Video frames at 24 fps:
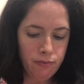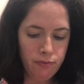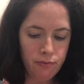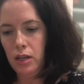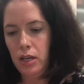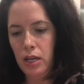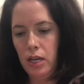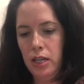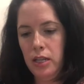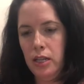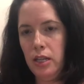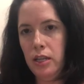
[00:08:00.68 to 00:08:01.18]

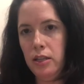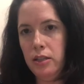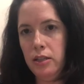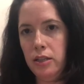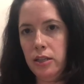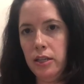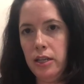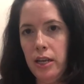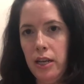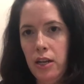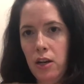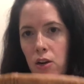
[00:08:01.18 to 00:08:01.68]
And then
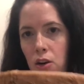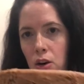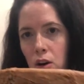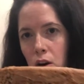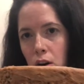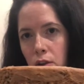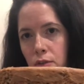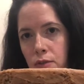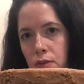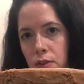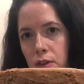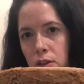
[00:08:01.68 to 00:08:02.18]
to get it
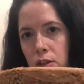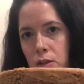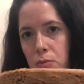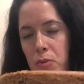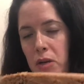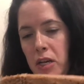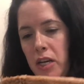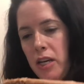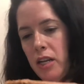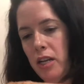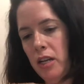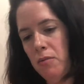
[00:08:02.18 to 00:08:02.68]
off this
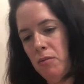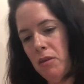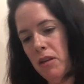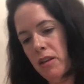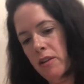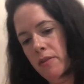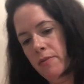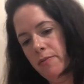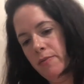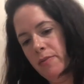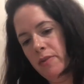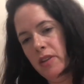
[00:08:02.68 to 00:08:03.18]
pan, I
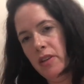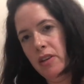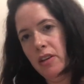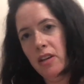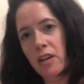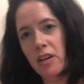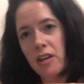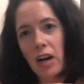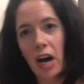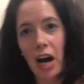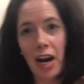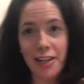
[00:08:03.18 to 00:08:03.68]
mean,
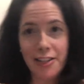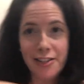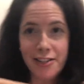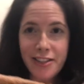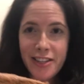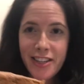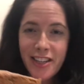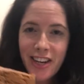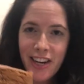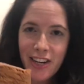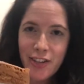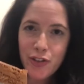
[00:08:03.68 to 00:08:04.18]

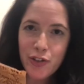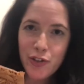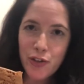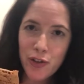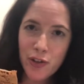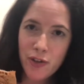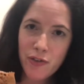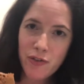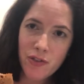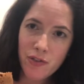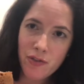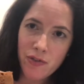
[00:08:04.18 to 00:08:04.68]
honestly, I
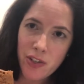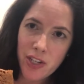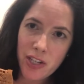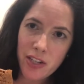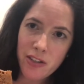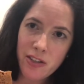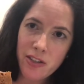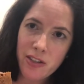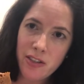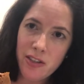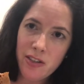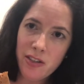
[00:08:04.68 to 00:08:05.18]
served
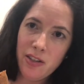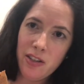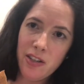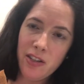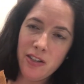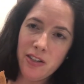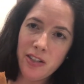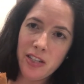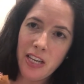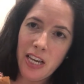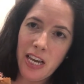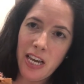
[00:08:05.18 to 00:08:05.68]
Vance
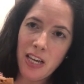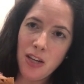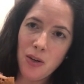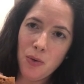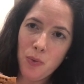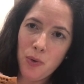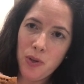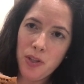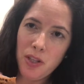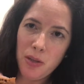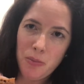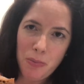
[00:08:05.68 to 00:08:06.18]
his cake
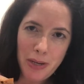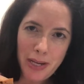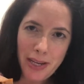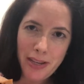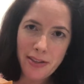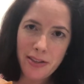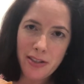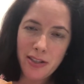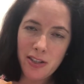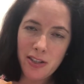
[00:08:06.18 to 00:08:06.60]
with the pan still